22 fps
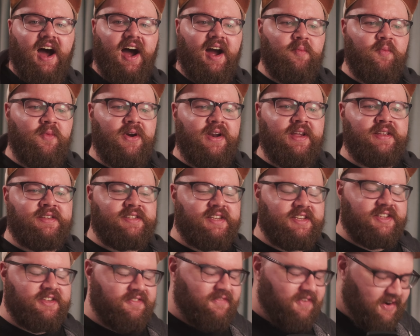I'm
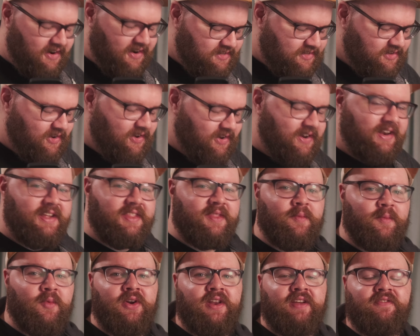Reece, it's far too early
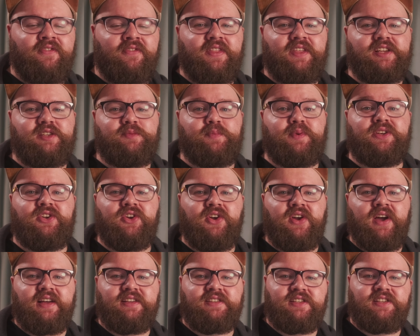in the morning for this, but
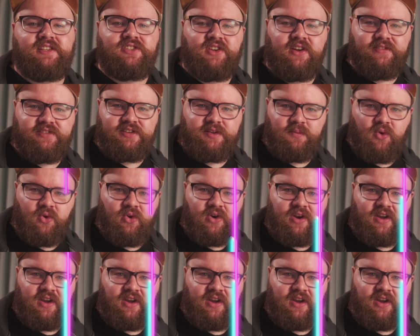you guys deserve some